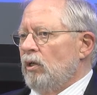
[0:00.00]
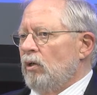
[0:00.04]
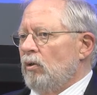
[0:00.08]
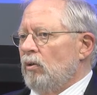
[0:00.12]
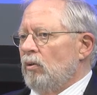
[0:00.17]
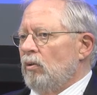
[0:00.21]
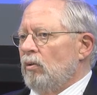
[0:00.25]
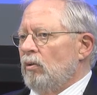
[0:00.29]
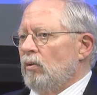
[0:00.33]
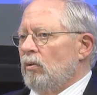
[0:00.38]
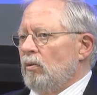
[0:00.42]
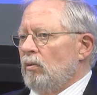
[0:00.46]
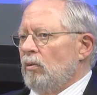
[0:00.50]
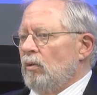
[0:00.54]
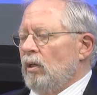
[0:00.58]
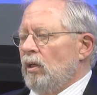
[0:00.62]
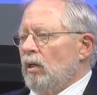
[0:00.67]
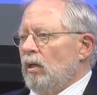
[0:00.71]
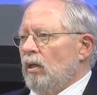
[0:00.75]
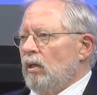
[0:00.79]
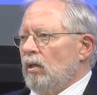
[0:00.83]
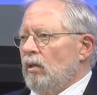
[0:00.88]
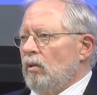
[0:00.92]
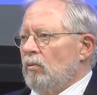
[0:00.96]
know,
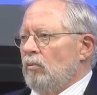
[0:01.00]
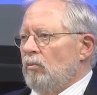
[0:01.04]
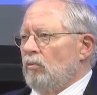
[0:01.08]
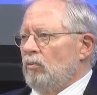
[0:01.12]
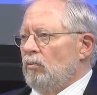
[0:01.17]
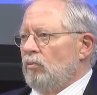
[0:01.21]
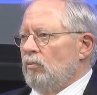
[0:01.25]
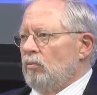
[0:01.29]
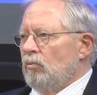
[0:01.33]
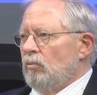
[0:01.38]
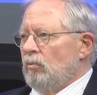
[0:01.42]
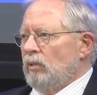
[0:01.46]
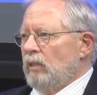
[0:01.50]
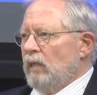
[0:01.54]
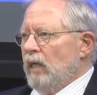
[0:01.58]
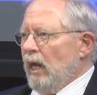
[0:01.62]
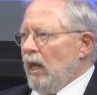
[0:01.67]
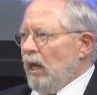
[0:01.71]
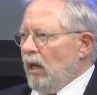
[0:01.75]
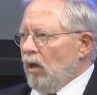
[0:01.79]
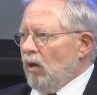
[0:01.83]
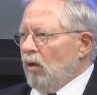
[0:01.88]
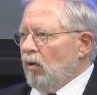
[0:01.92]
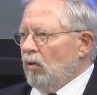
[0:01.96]

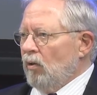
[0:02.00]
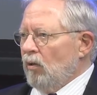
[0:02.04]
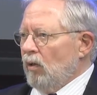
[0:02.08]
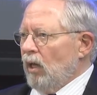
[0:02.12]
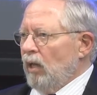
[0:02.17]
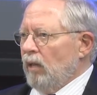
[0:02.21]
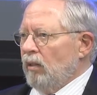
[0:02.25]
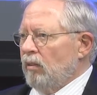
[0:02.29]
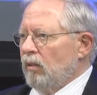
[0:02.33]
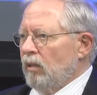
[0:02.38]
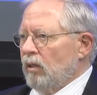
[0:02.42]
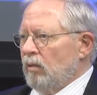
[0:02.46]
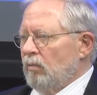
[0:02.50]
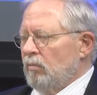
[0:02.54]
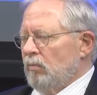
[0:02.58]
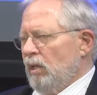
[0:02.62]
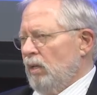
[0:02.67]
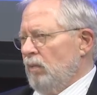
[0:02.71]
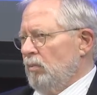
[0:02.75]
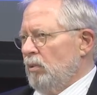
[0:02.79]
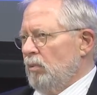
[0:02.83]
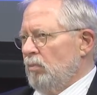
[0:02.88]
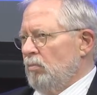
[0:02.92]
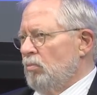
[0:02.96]
now I think
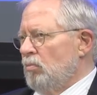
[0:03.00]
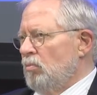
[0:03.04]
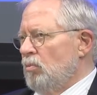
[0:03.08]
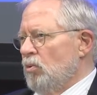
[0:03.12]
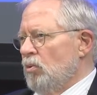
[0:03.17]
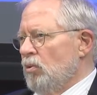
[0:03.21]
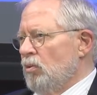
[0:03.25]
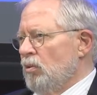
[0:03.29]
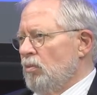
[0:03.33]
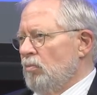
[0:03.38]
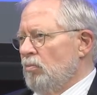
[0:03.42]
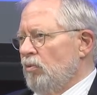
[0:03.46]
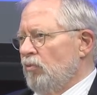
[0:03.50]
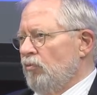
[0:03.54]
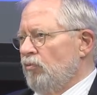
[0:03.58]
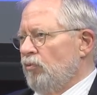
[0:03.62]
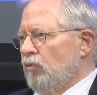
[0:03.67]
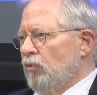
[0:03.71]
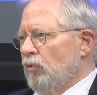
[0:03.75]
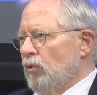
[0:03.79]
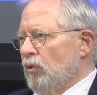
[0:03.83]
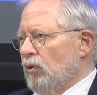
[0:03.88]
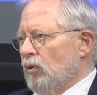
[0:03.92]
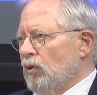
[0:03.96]
maybe more than
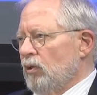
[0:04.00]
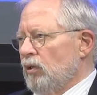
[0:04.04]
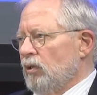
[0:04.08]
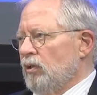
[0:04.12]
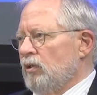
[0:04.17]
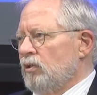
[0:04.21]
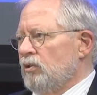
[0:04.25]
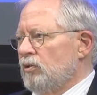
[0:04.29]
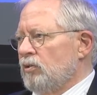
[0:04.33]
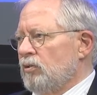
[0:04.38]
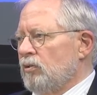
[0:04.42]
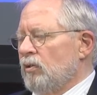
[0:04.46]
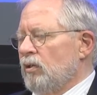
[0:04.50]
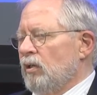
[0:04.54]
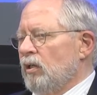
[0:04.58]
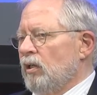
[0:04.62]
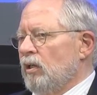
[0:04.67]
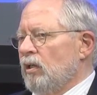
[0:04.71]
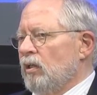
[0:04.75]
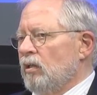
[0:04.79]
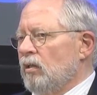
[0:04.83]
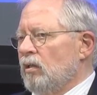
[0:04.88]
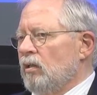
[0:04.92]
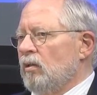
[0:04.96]
before, or at least
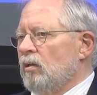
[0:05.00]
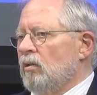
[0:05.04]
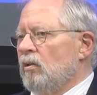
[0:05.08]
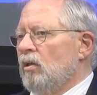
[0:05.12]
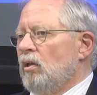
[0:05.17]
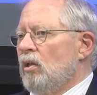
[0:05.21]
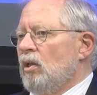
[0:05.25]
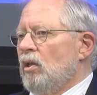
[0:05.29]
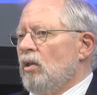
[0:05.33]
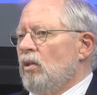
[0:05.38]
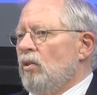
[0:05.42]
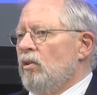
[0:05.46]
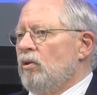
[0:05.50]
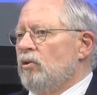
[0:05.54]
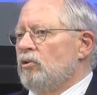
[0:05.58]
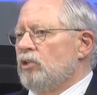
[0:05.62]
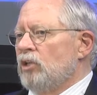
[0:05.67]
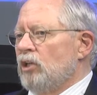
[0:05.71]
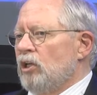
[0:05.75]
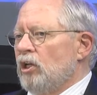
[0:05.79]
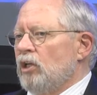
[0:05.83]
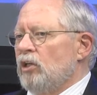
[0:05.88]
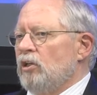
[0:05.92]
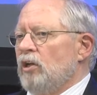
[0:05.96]

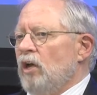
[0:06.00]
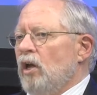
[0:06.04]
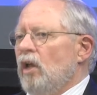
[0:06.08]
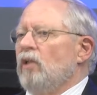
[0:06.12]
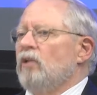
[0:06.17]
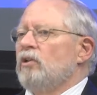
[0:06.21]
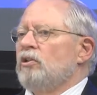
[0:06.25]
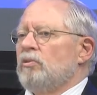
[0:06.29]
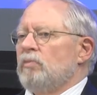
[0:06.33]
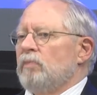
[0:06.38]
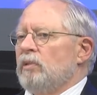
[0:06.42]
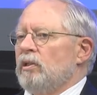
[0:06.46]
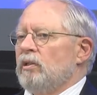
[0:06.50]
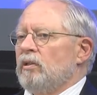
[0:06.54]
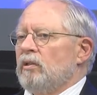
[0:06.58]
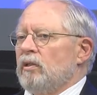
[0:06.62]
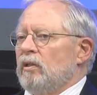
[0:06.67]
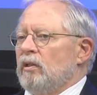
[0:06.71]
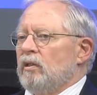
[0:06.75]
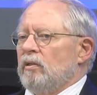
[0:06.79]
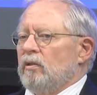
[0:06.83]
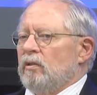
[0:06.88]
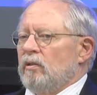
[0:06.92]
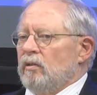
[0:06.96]
there's an acknowledgement
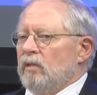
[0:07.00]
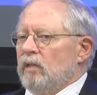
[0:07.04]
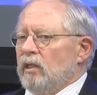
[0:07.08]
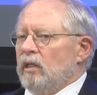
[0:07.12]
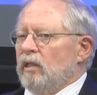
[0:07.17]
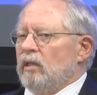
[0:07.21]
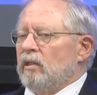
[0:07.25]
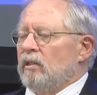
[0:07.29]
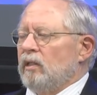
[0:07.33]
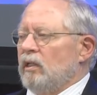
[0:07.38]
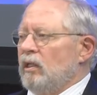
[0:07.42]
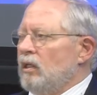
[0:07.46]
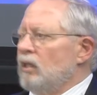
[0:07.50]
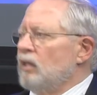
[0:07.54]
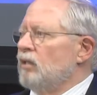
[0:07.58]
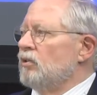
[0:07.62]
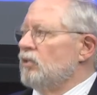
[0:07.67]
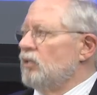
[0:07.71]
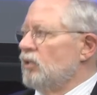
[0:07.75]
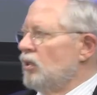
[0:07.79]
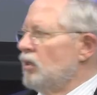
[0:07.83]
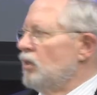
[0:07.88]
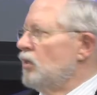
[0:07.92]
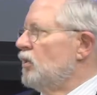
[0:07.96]
that nicotine
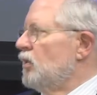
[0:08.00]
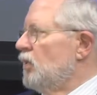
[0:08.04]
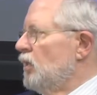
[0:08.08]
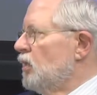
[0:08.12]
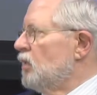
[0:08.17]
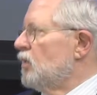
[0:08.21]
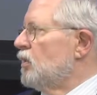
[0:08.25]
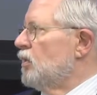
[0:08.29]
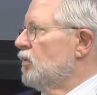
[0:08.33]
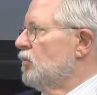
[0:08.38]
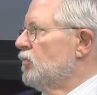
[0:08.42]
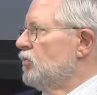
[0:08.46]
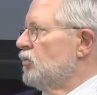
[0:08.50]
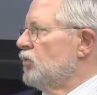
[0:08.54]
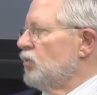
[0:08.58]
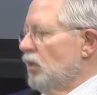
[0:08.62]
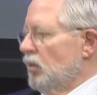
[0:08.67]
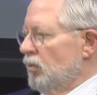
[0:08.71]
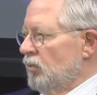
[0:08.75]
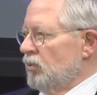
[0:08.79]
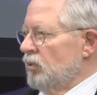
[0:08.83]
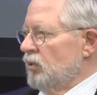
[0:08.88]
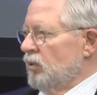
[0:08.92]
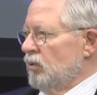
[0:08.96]
is an addictive
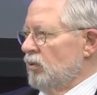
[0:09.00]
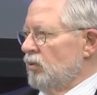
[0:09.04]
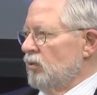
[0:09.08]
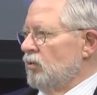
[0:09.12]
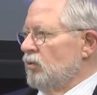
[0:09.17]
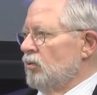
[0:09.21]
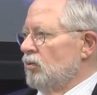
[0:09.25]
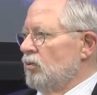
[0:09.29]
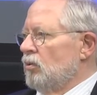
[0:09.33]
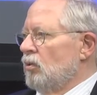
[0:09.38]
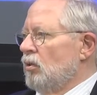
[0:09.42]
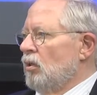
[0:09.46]
substance.